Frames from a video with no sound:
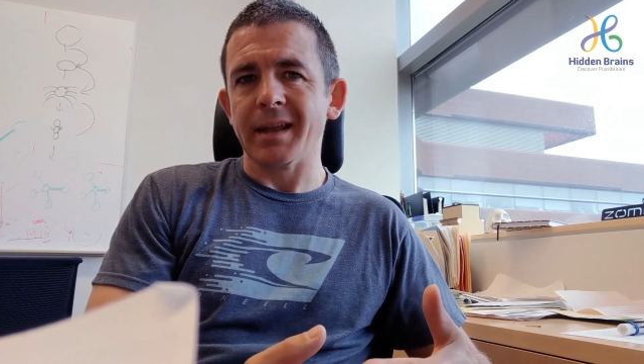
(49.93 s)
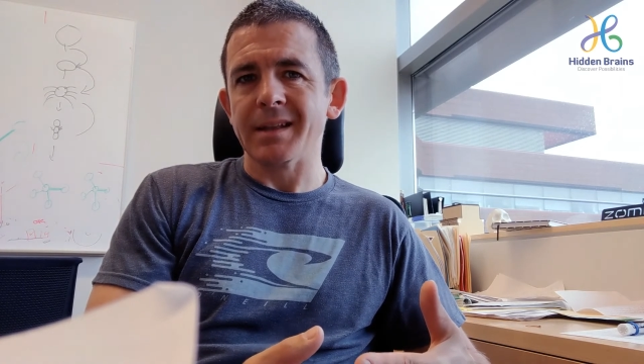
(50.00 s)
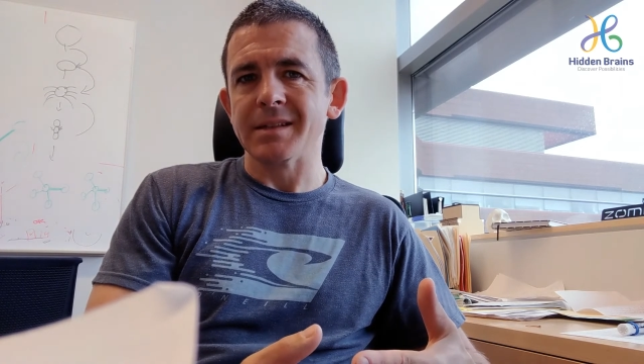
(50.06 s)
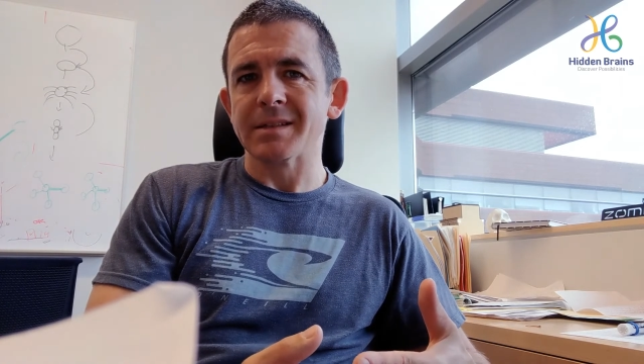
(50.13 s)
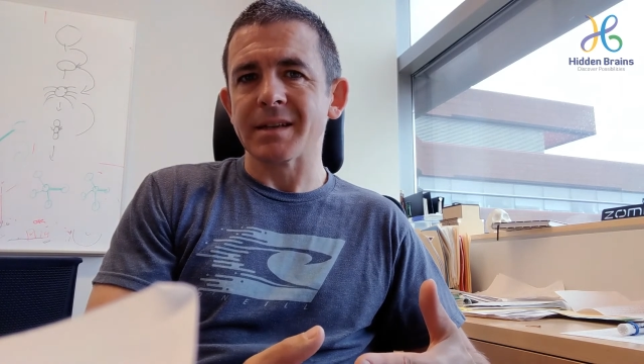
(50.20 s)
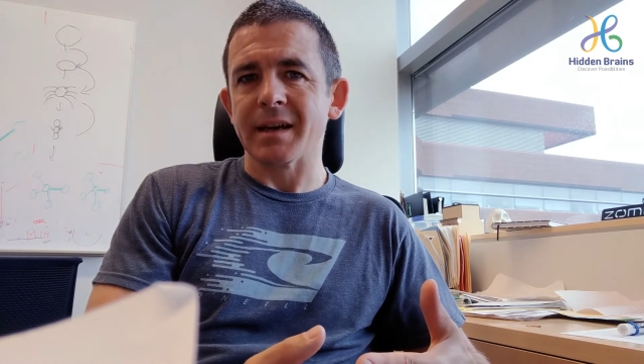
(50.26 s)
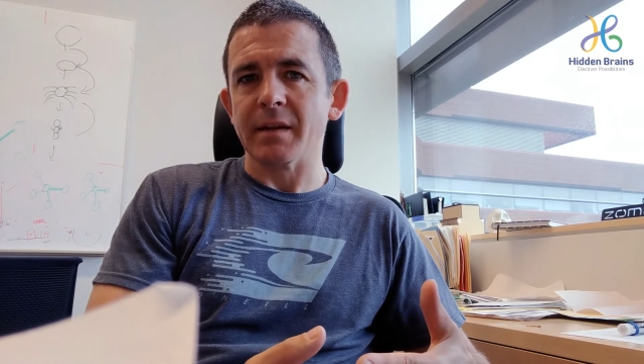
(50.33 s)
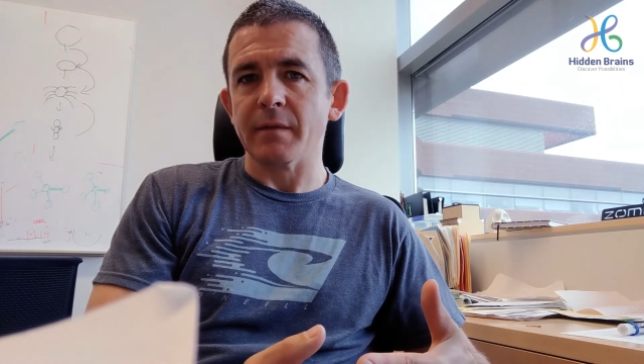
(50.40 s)

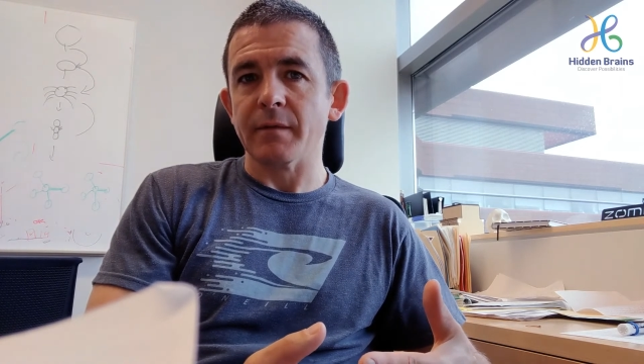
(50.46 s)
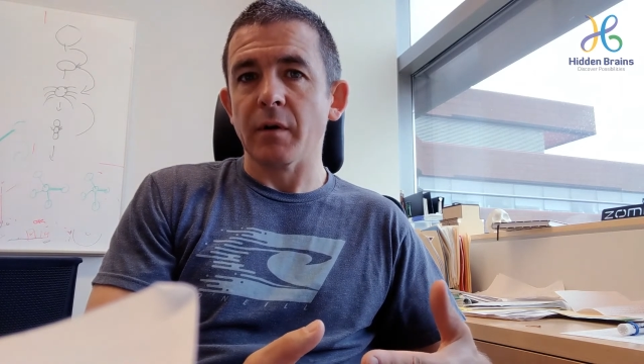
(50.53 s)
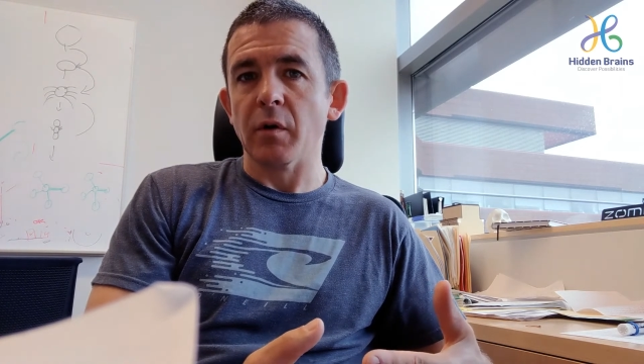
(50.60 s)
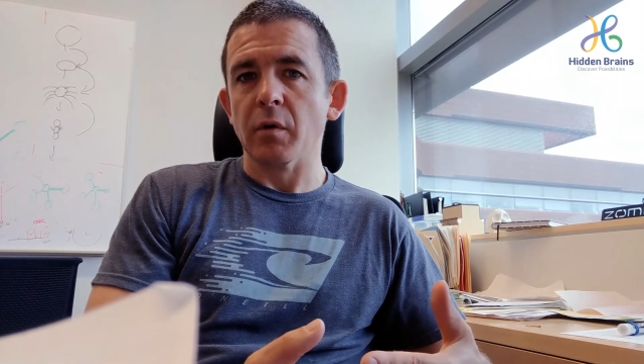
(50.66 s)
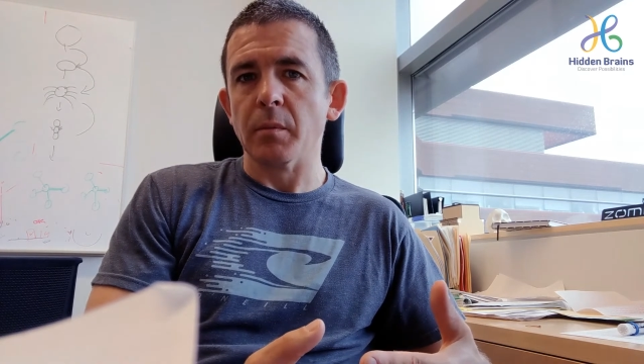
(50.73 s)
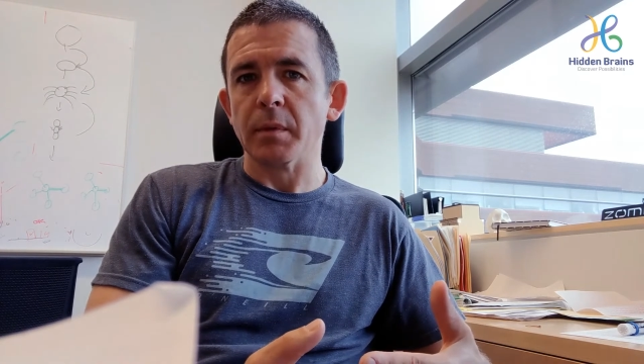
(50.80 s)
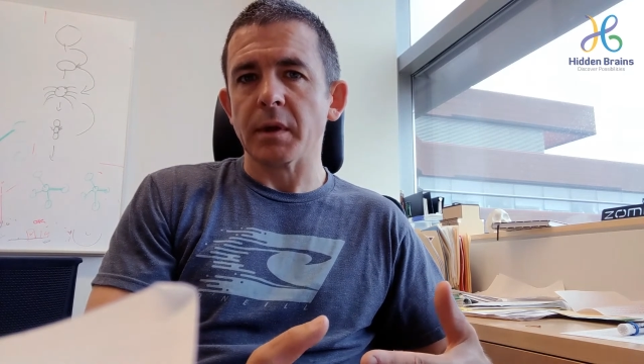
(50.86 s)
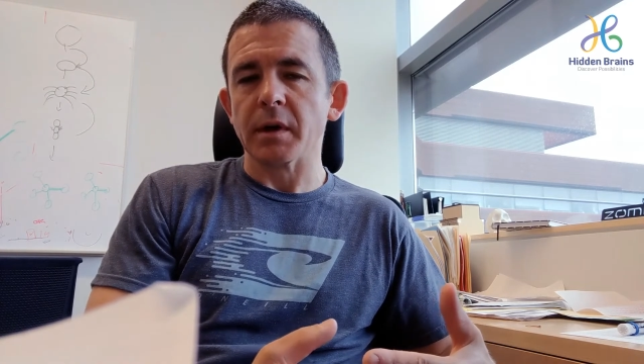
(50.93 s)
inside a
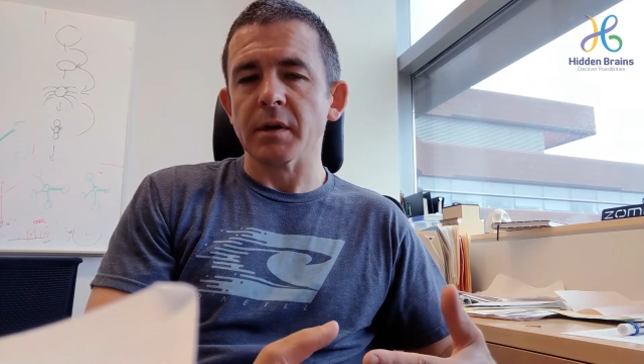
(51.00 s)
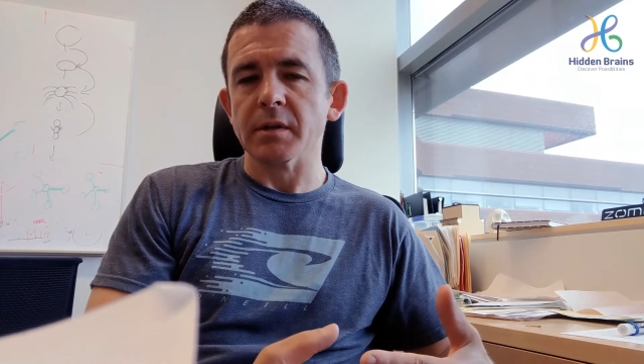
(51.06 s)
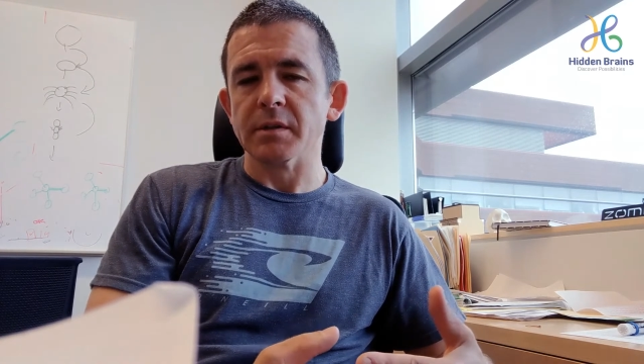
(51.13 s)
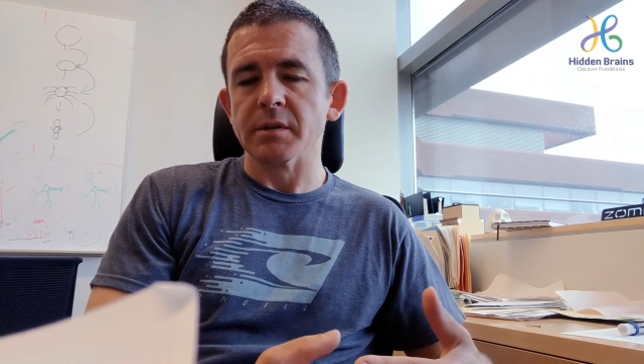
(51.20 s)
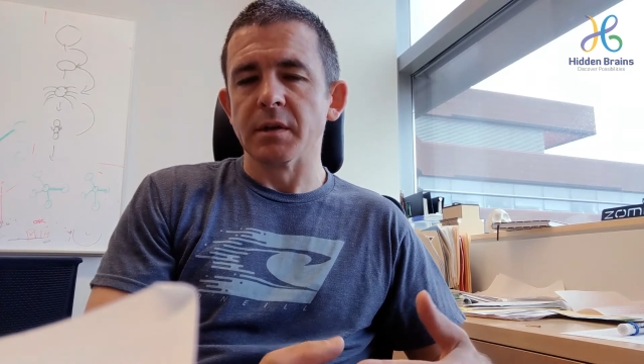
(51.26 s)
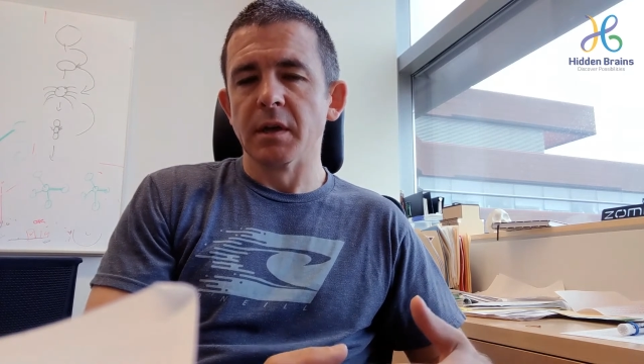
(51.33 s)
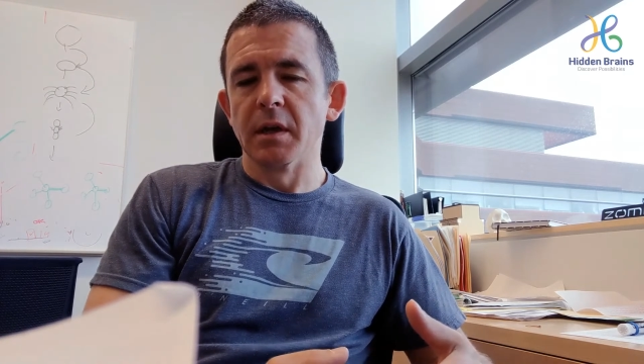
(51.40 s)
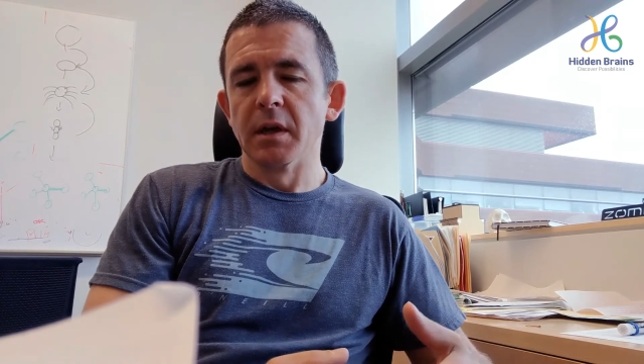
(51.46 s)
phone
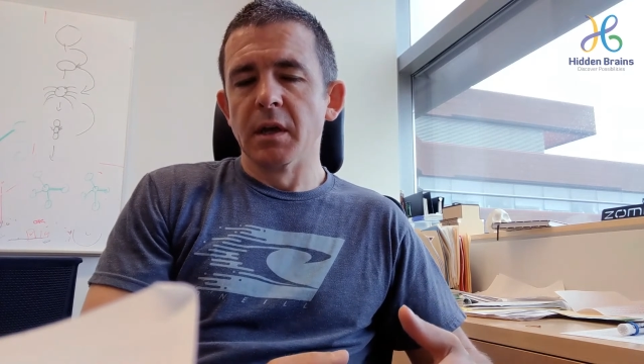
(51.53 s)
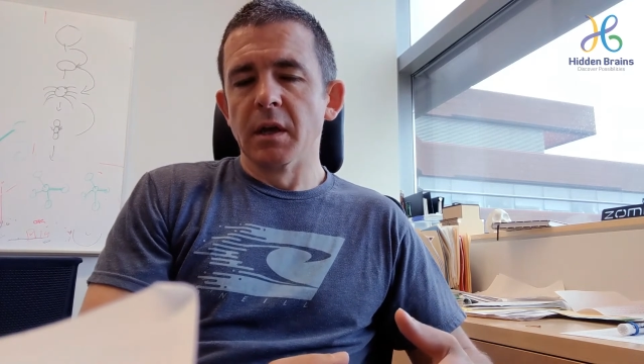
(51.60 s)
because